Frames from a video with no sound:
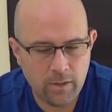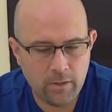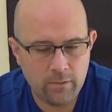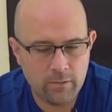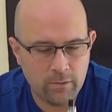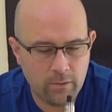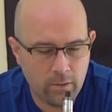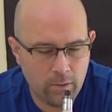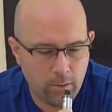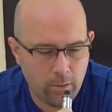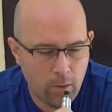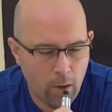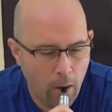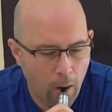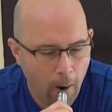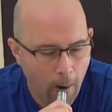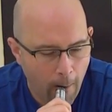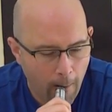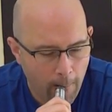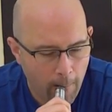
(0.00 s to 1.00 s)
So
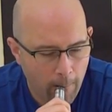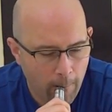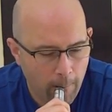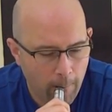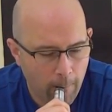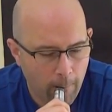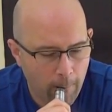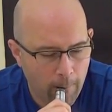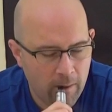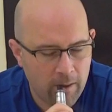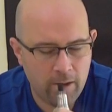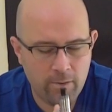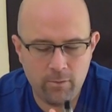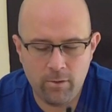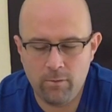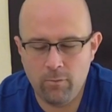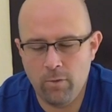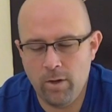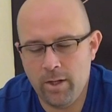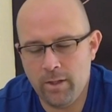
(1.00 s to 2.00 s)

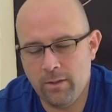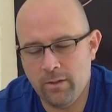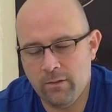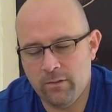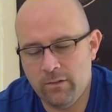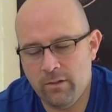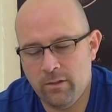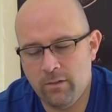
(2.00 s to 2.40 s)
I'm running this